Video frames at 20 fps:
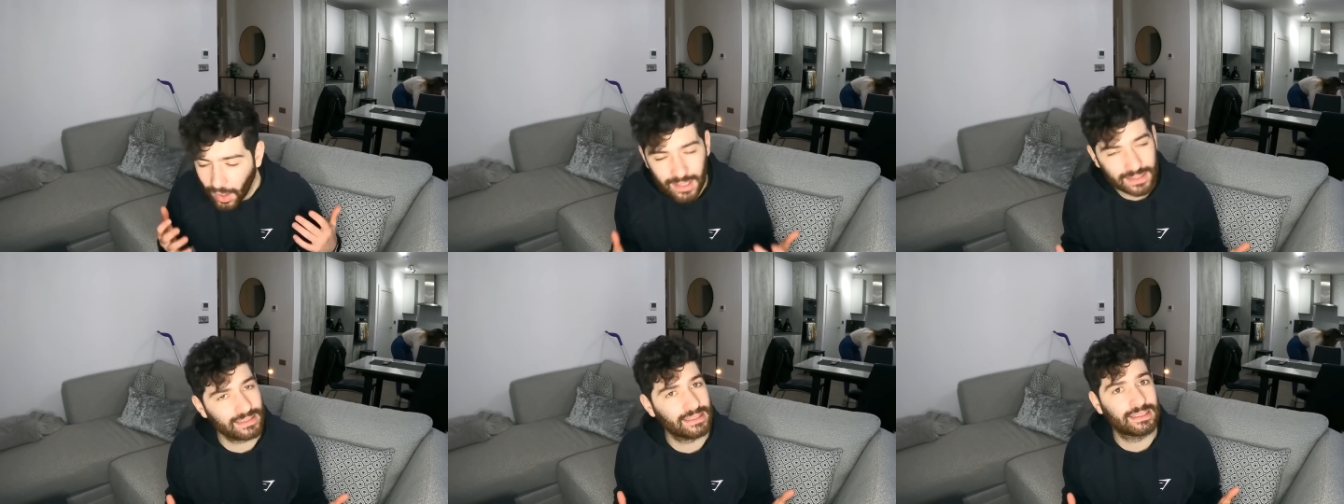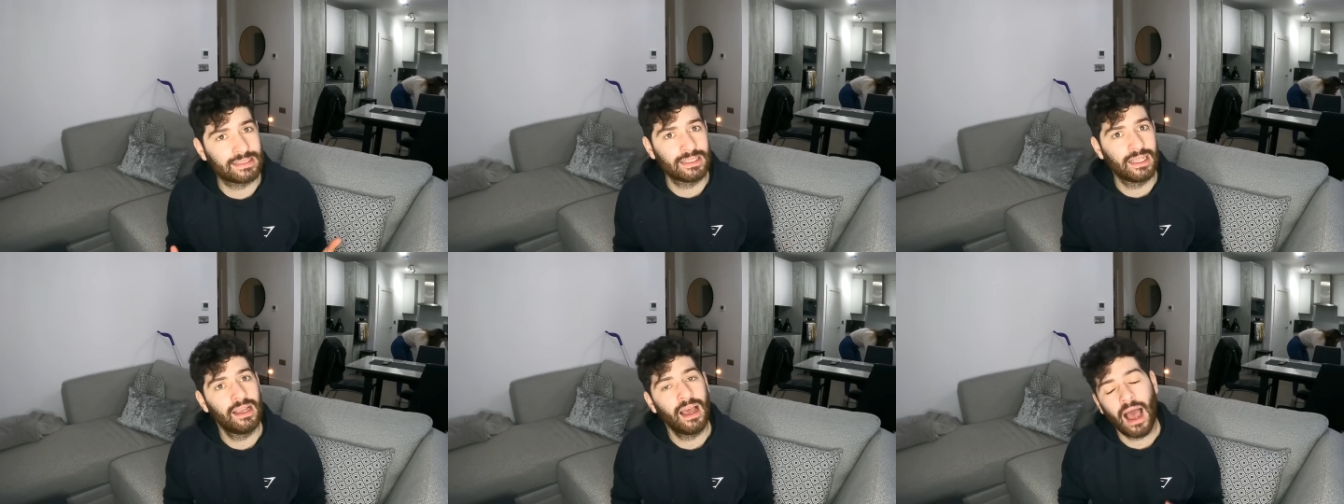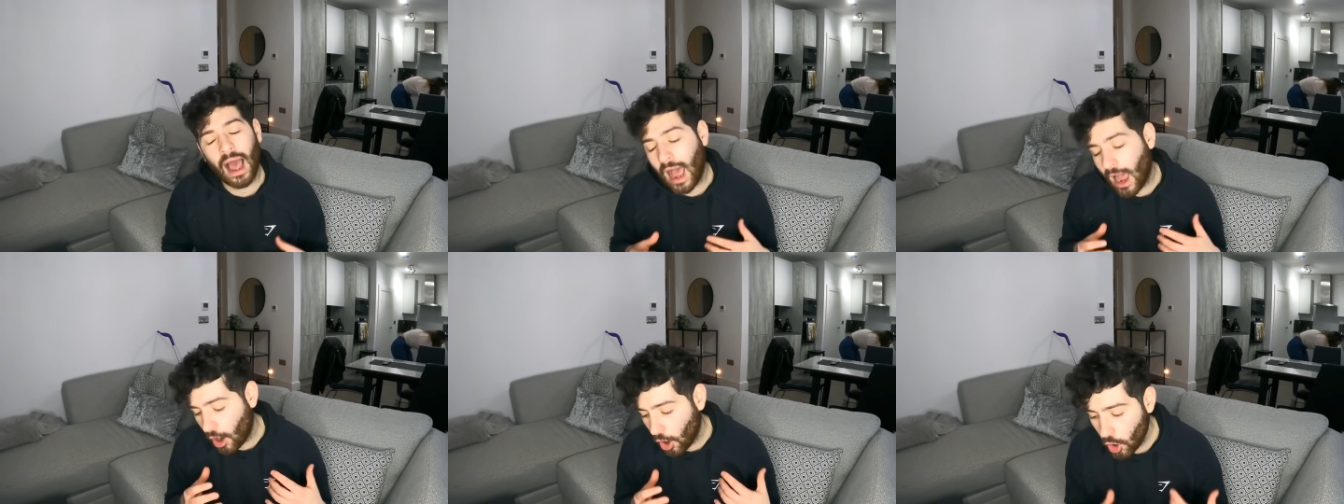But
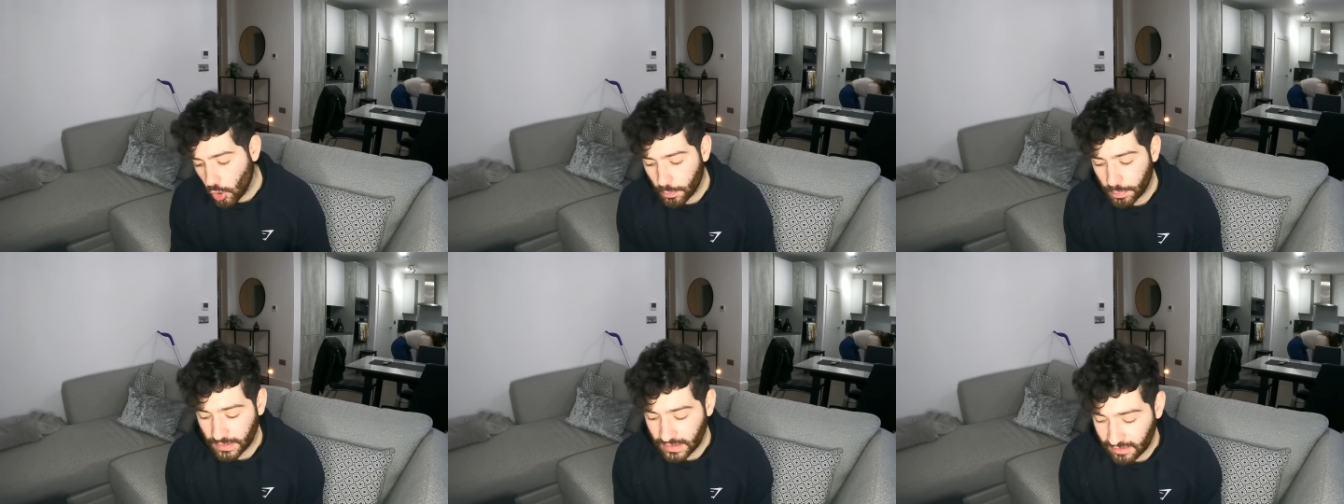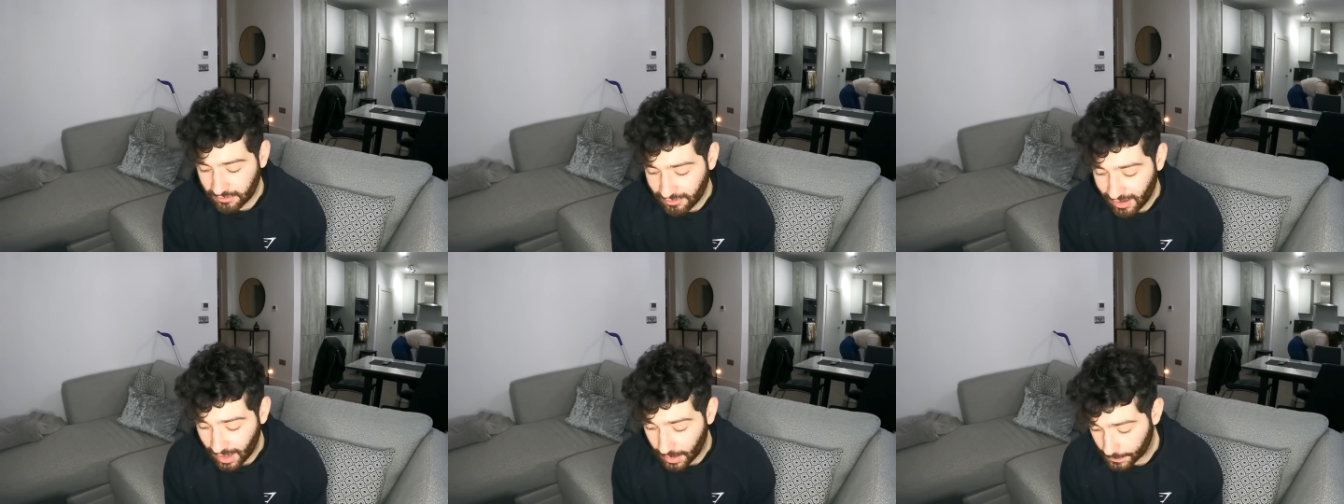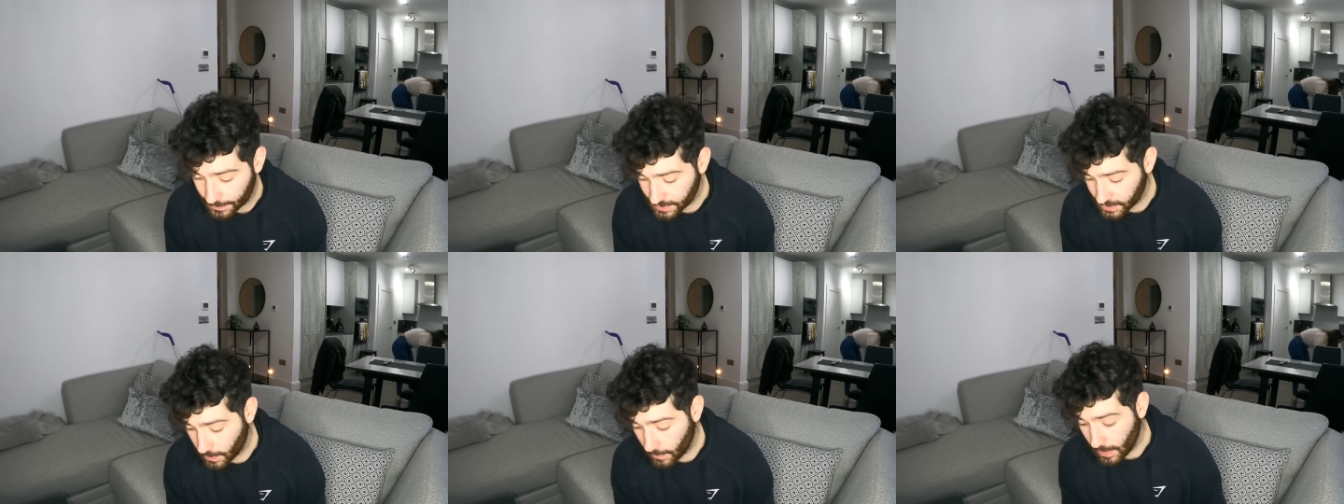I hope it
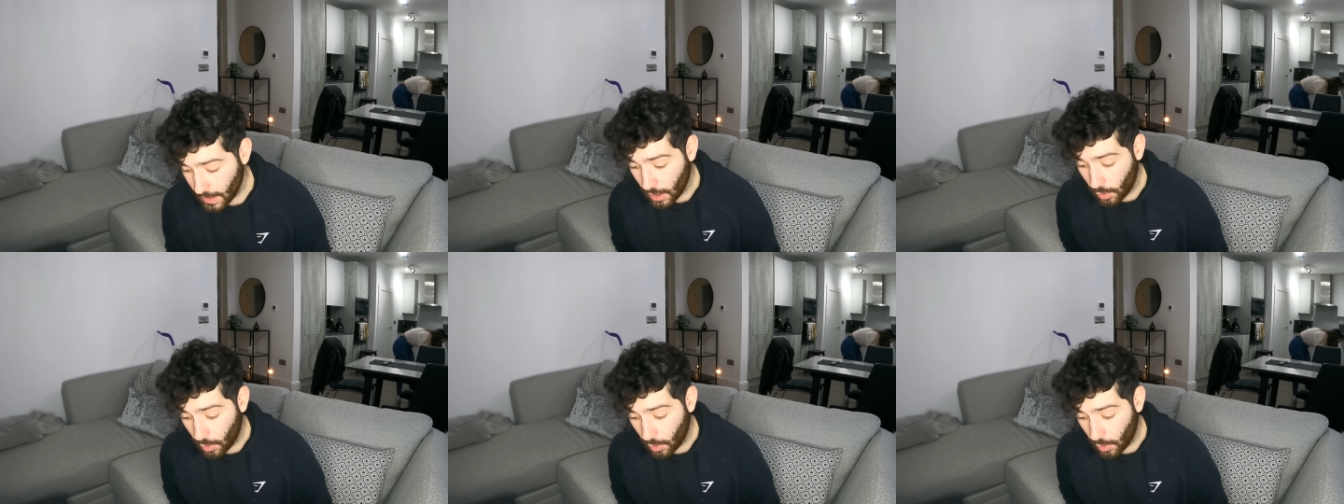develops.